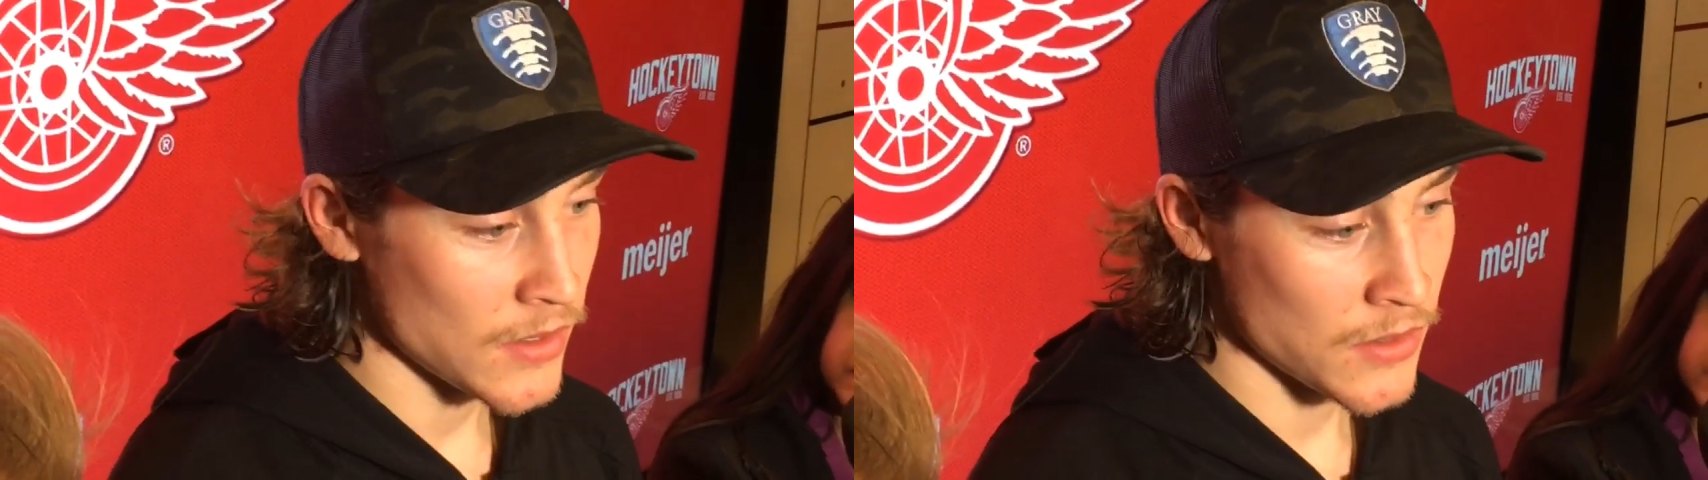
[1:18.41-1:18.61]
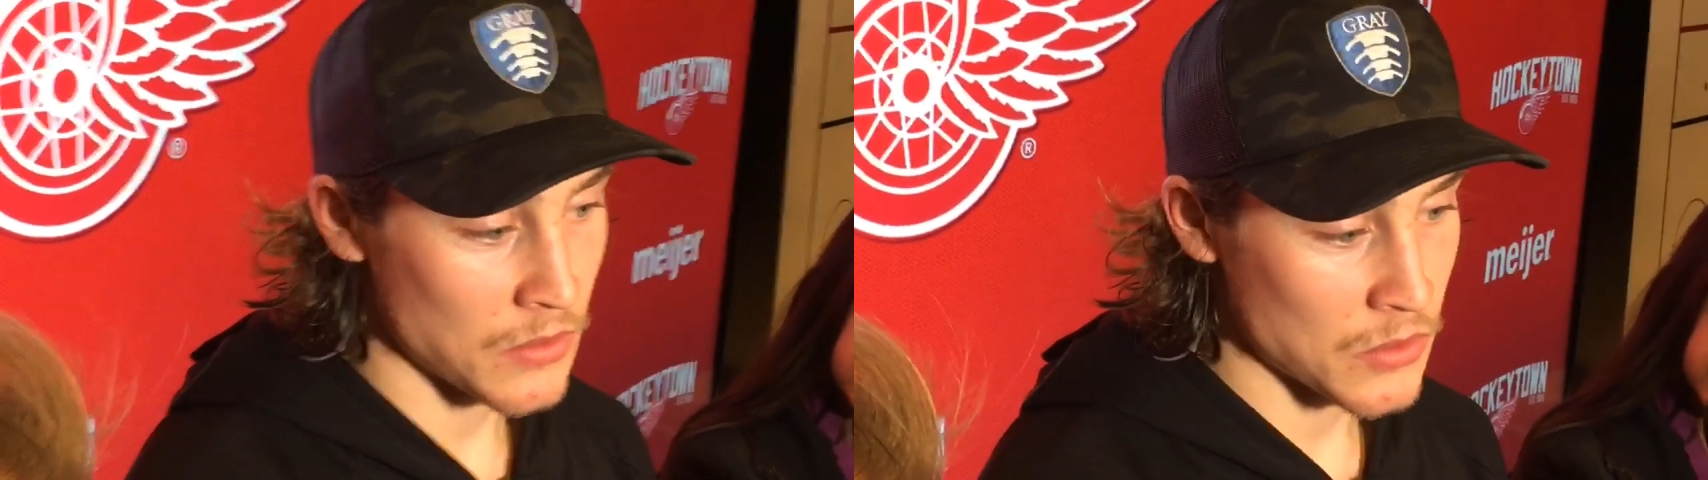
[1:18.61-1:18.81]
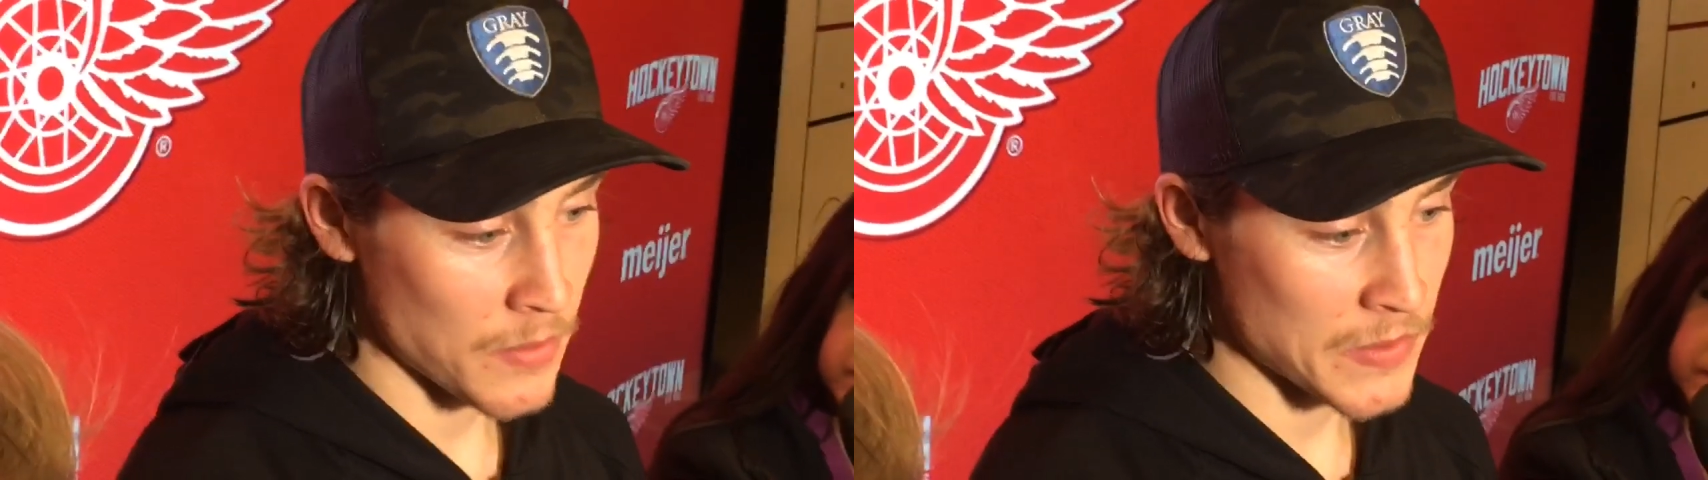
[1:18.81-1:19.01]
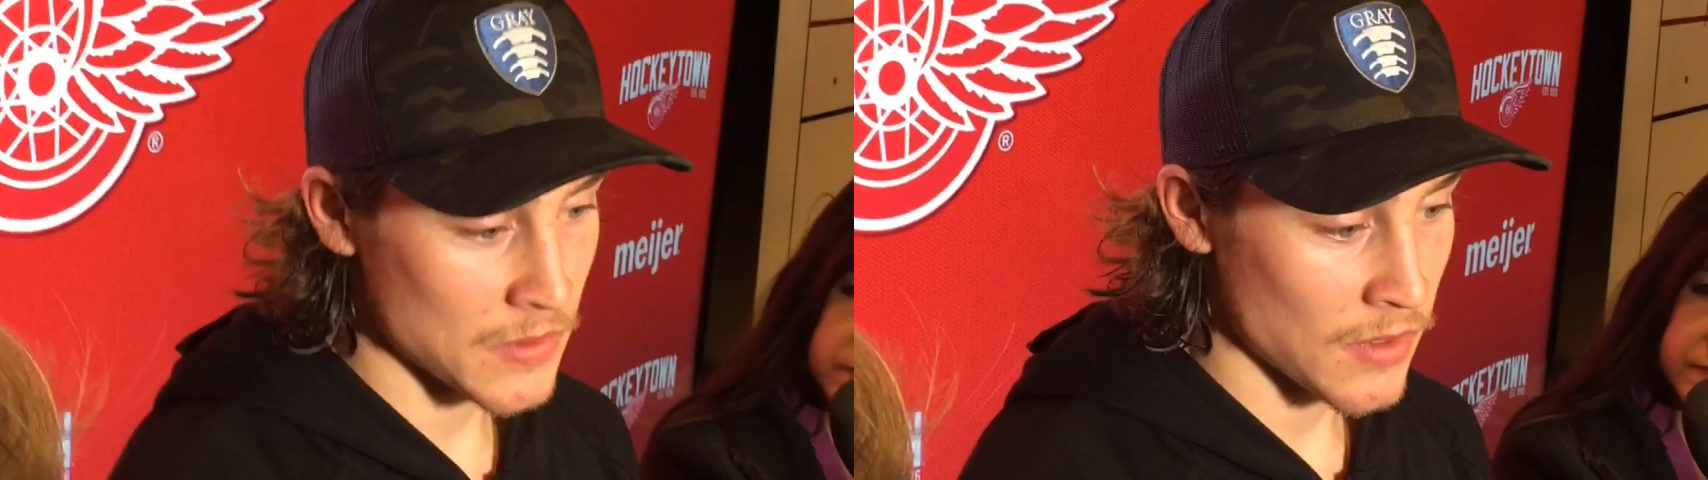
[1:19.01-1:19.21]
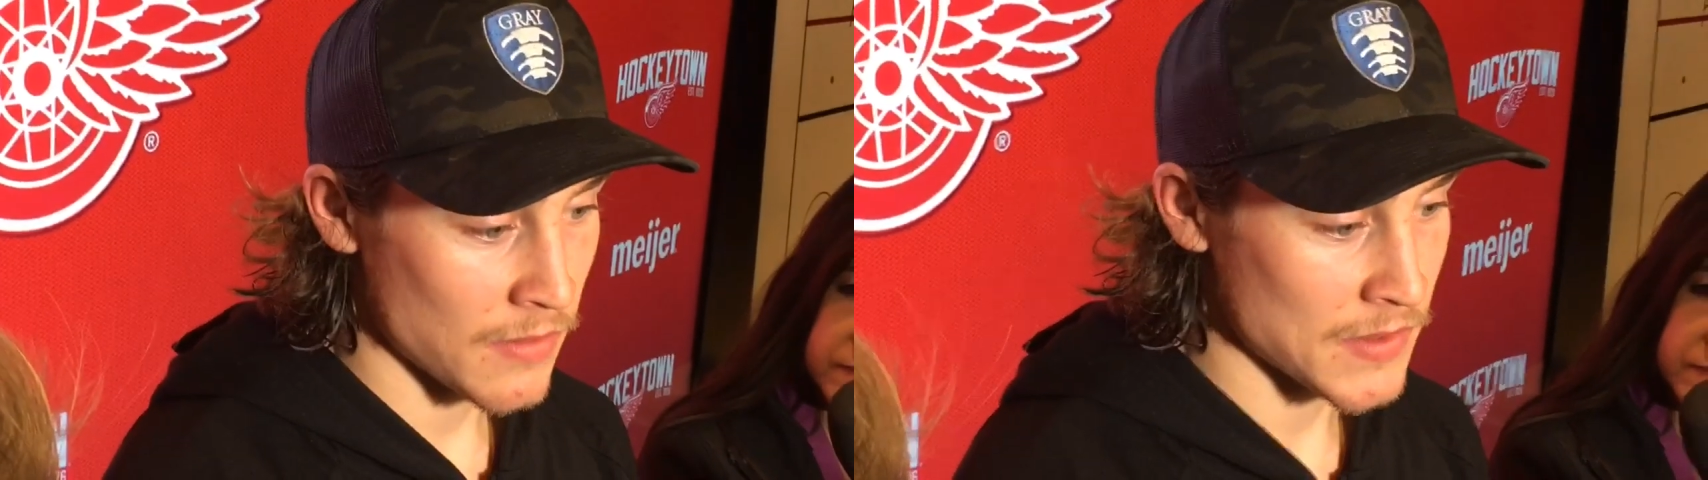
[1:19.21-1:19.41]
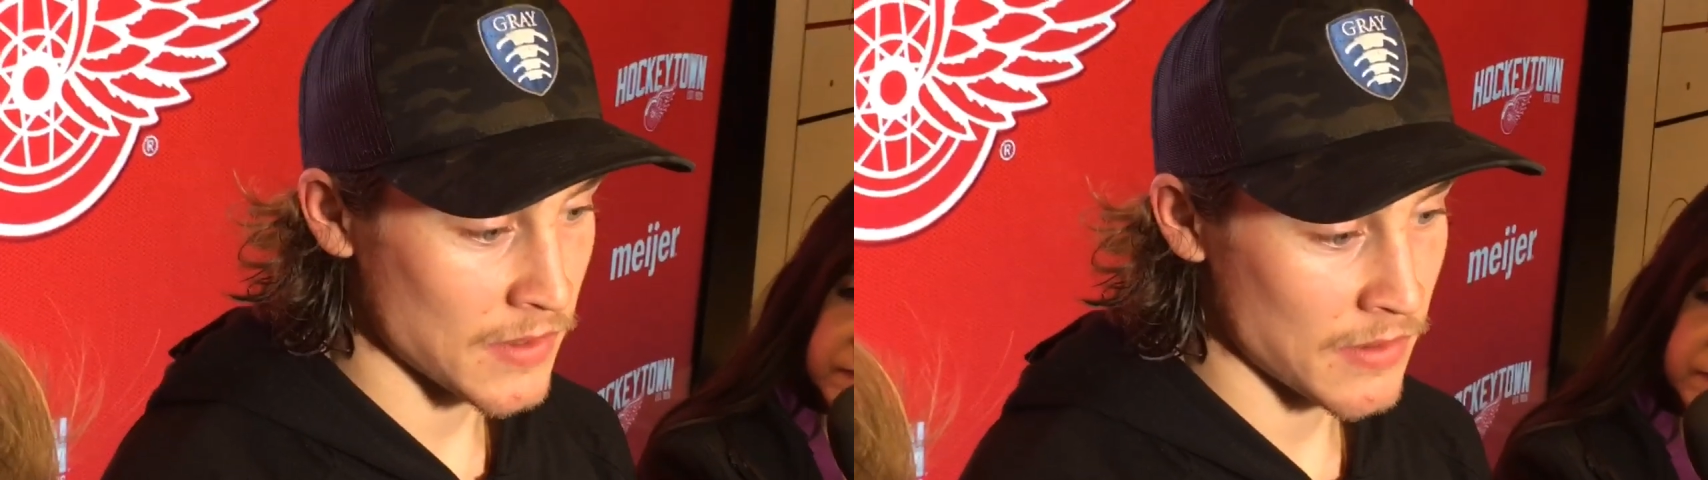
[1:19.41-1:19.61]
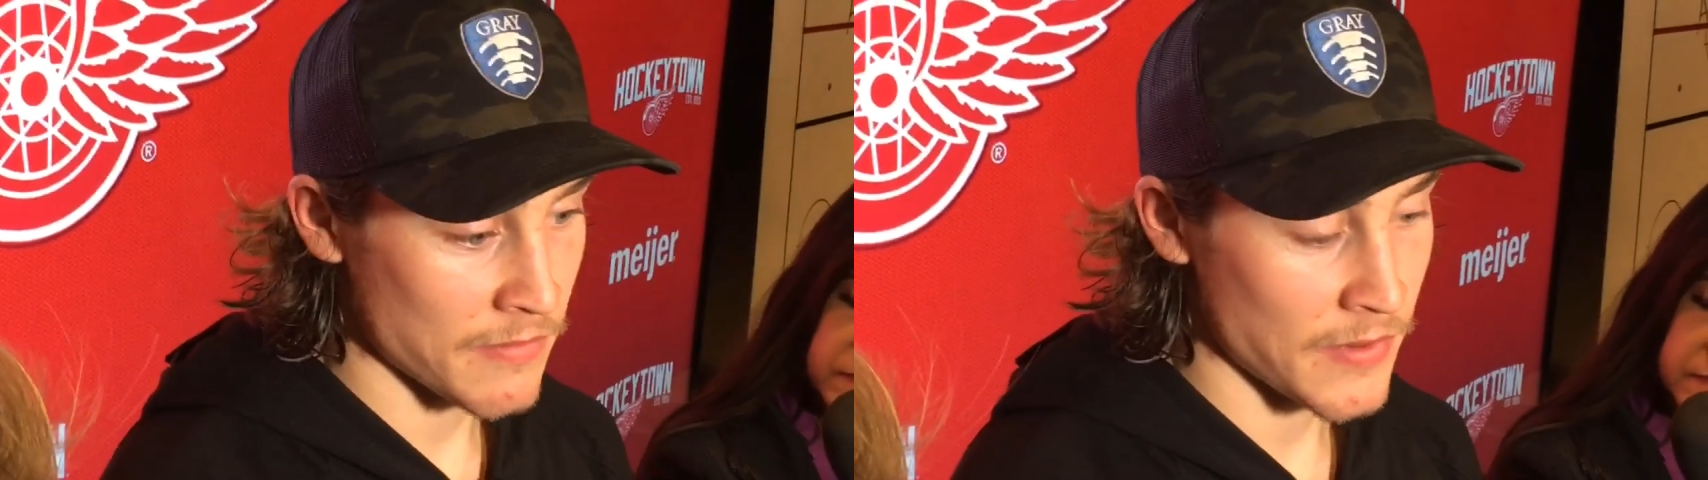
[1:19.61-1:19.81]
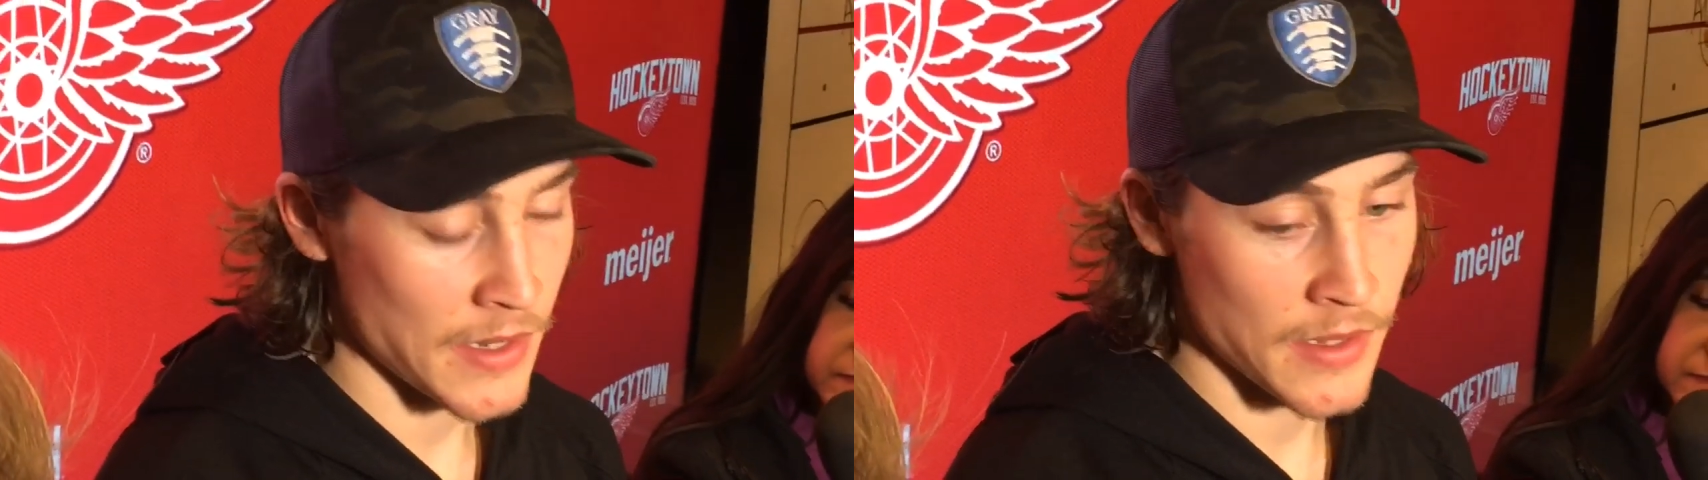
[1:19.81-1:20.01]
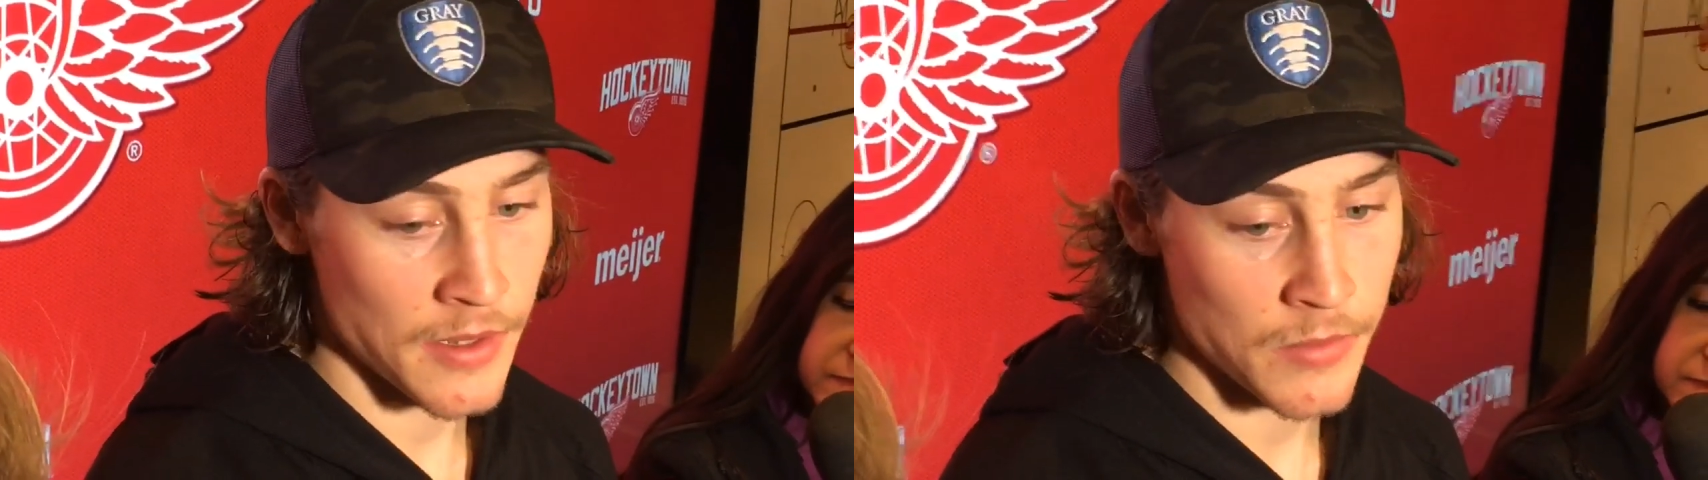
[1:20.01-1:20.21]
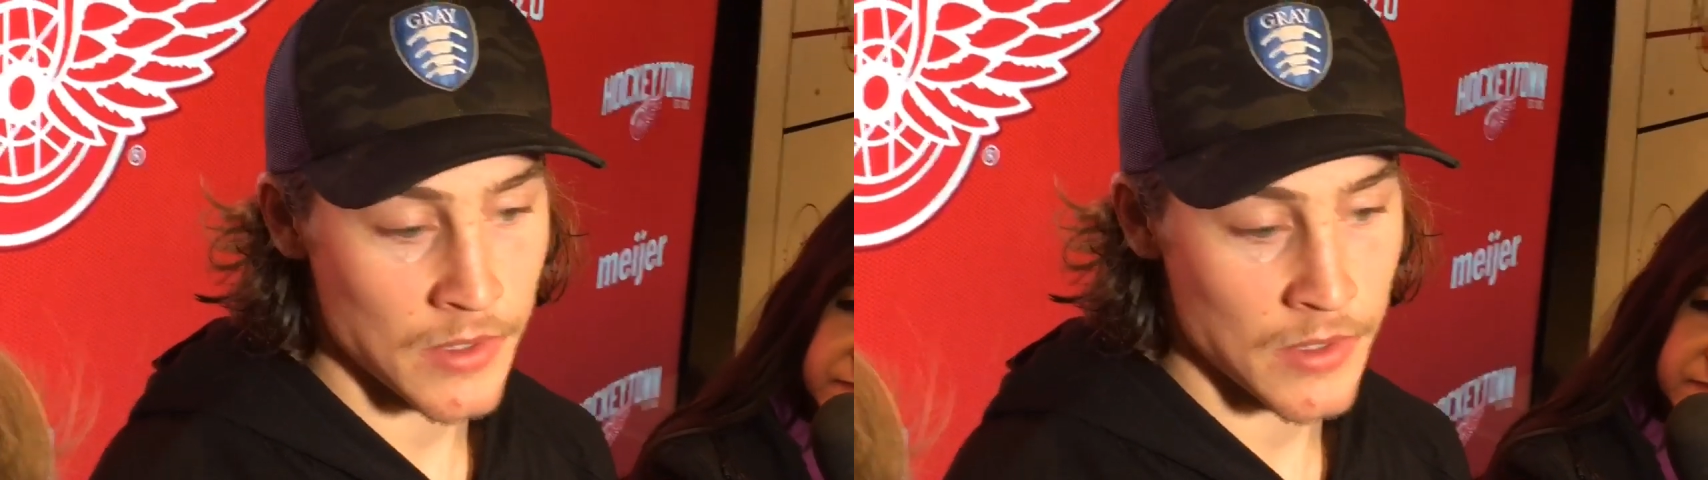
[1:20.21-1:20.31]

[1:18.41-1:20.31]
know drop his gloves and, and fight him.